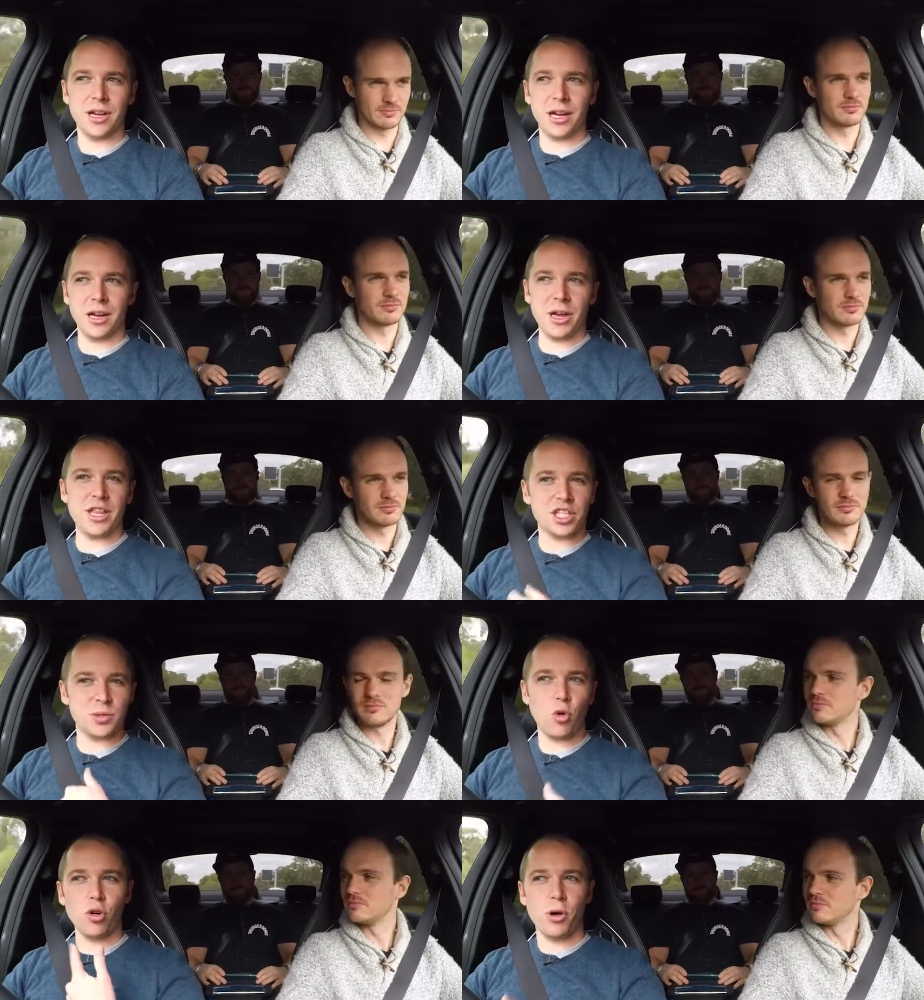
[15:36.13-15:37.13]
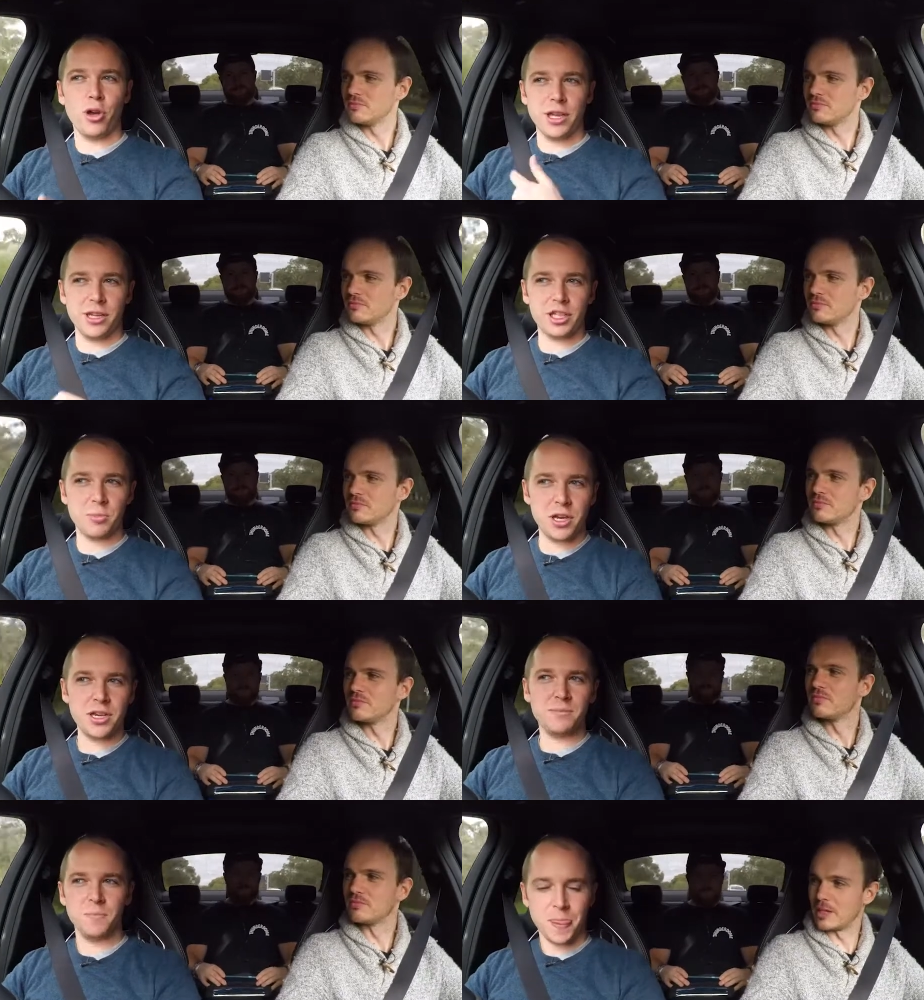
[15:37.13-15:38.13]
Speaker 1: um, and then sport mode E S
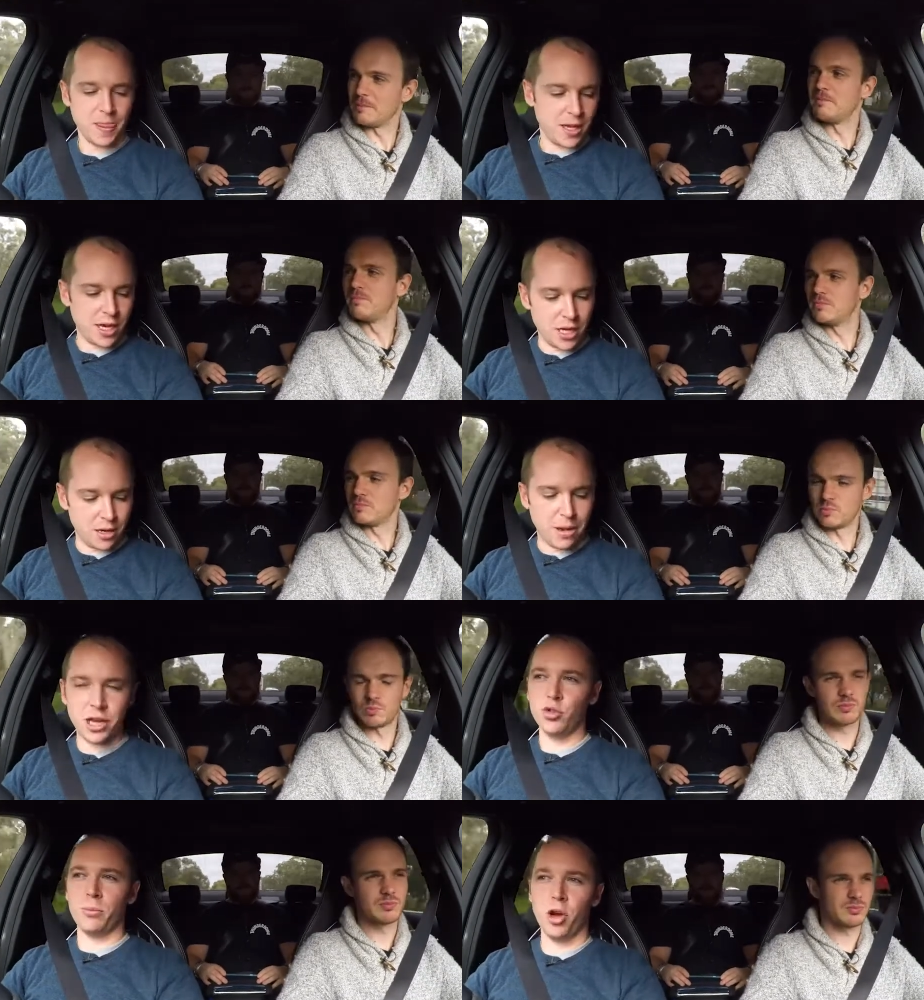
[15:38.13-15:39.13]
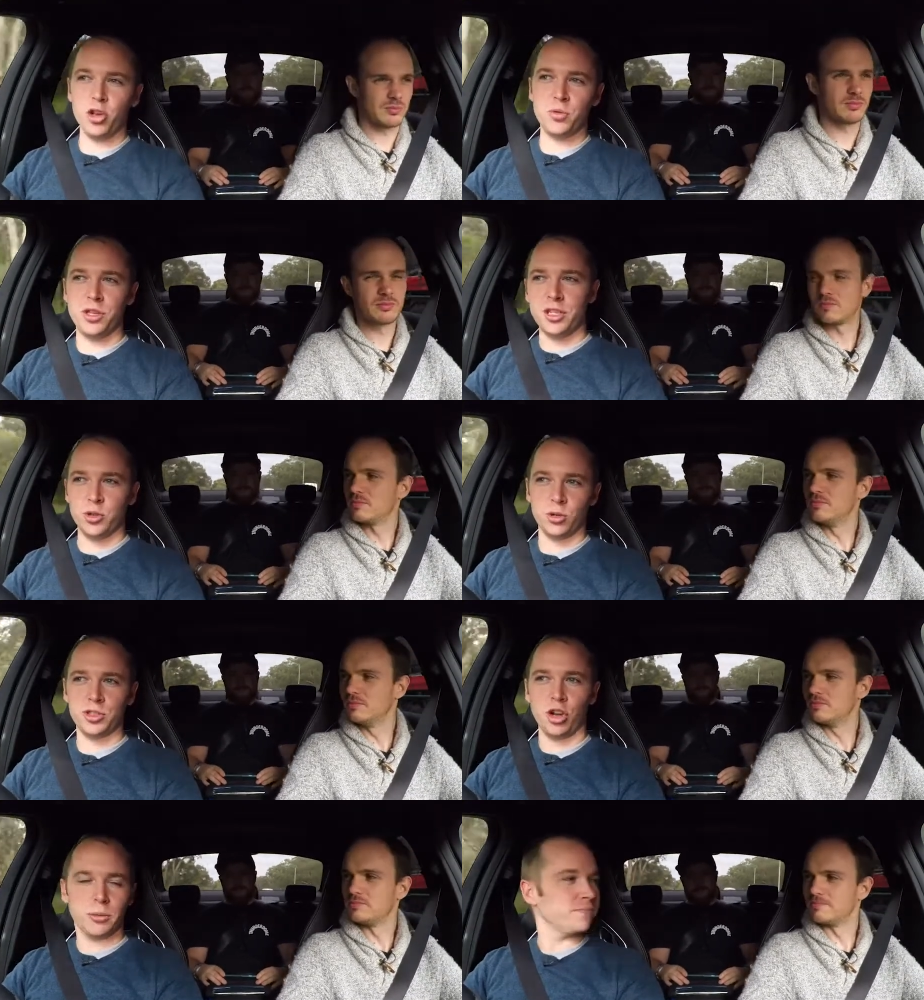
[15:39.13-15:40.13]
P yep. in manual mode with the exhaust on.